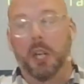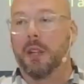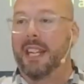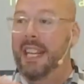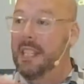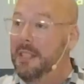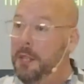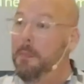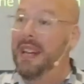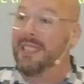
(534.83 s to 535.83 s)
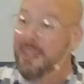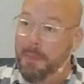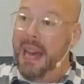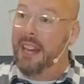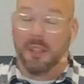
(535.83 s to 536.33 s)
early into my
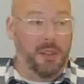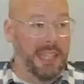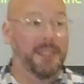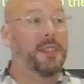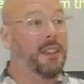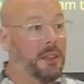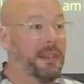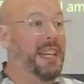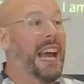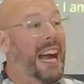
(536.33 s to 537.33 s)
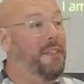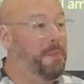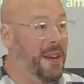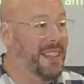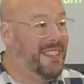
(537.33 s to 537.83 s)
sabbatical, I took
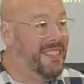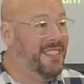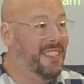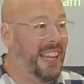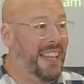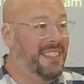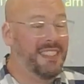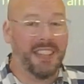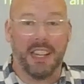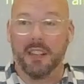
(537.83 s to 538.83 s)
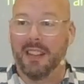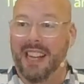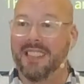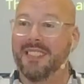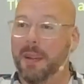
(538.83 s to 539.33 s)
3.5 months last
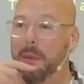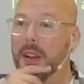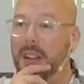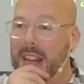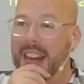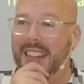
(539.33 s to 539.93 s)
summer,